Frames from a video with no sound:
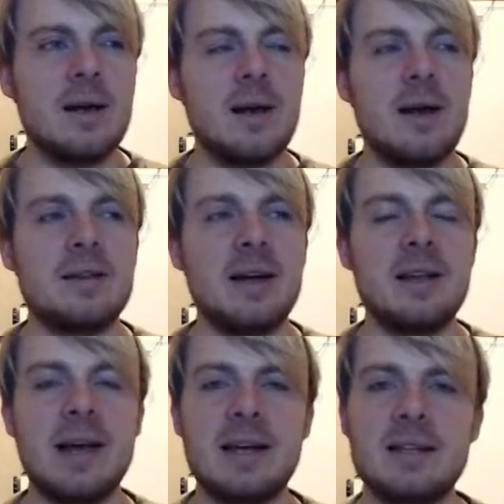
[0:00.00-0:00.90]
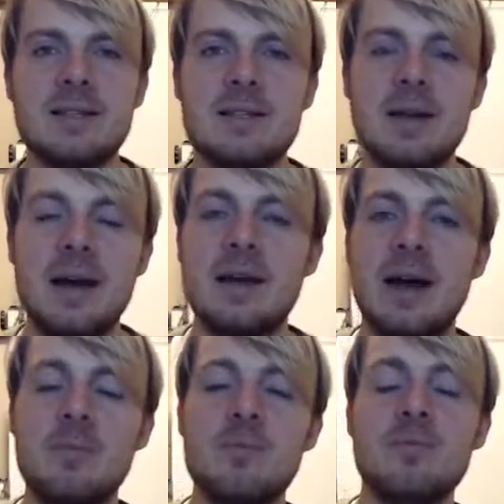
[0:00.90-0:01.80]
And I like it.
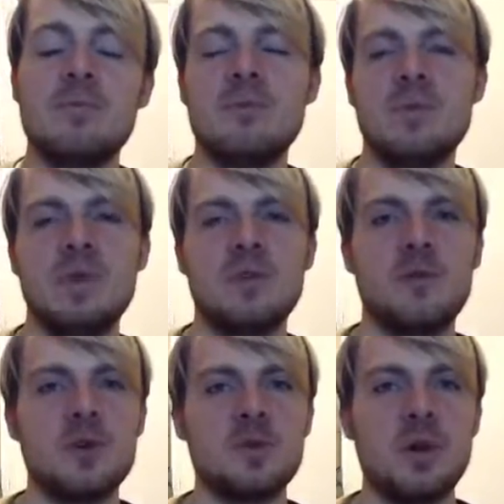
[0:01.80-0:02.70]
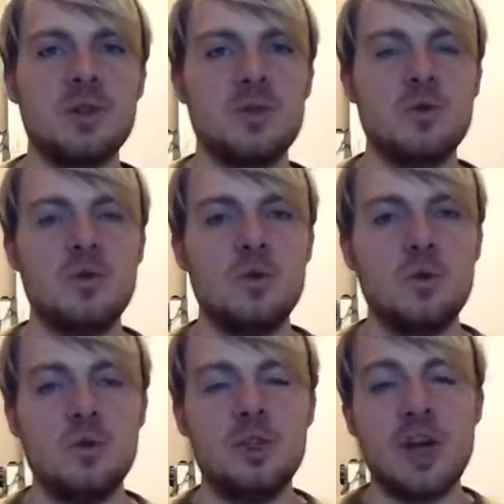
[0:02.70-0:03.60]
I'm the first one
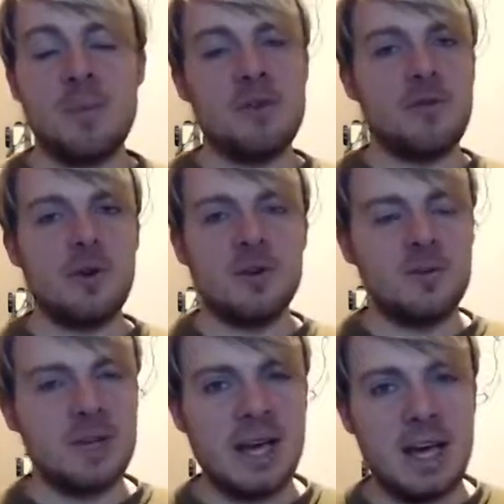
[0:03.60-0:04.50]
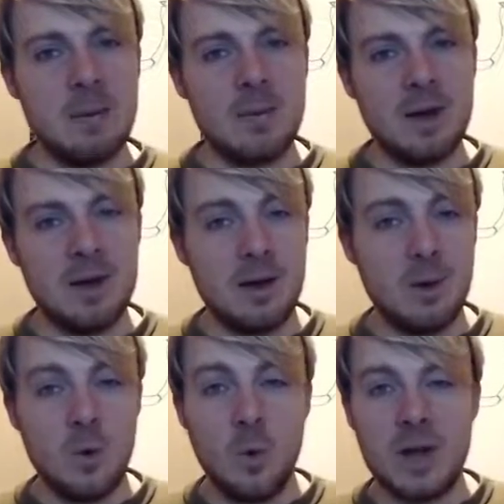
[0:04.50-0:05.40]
to jump in front of the game
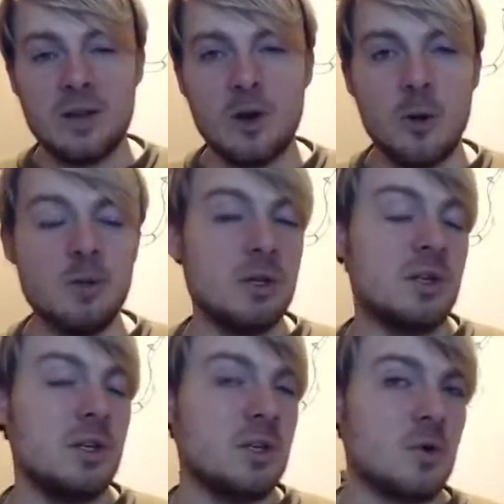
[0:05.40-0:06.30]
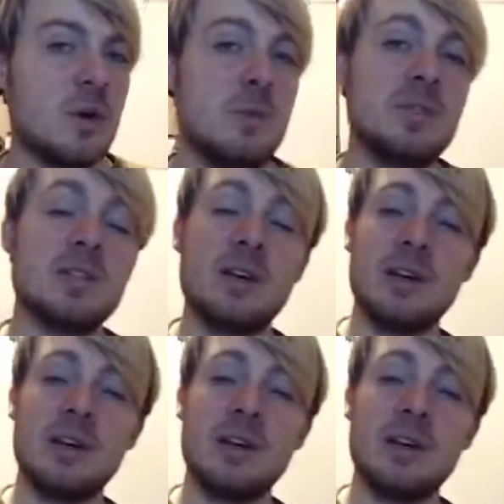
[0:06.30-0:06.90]
when the community screams,